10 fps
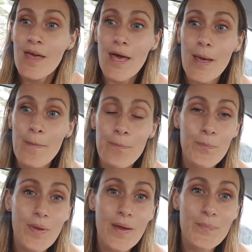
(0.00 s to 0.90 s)
But
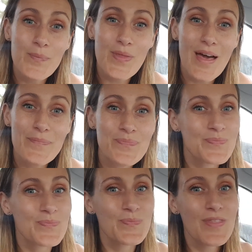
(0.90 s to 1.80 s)
yeah, with that,
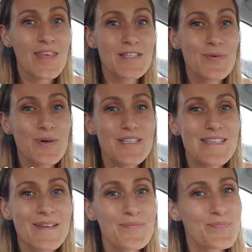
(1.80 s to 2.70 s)
thanks for watching.